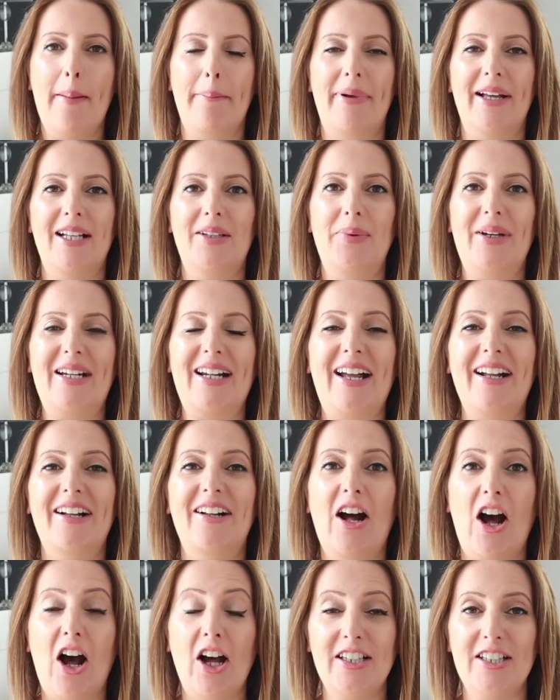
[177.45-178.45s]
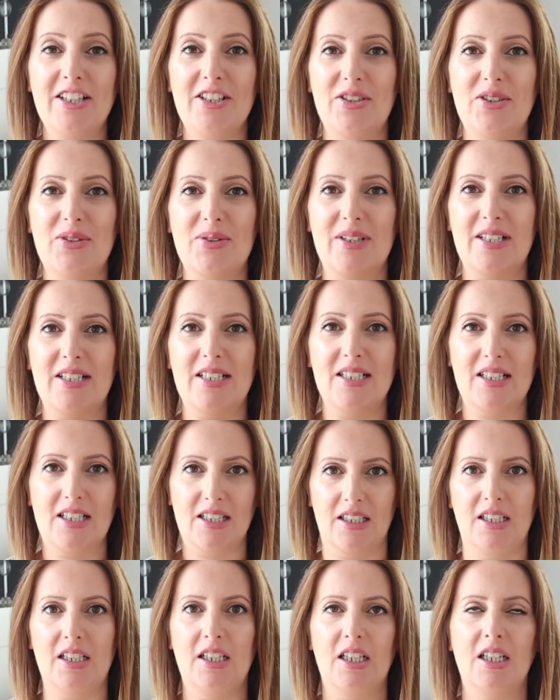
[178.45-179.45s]
But when I got into this
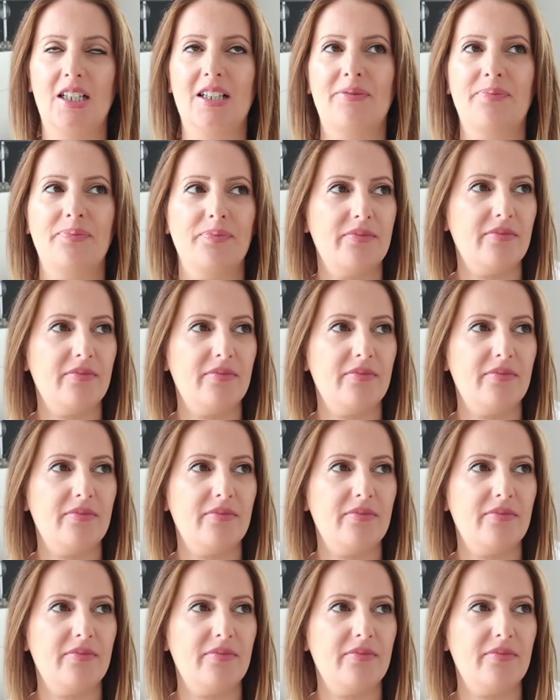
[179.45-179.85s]
clinic,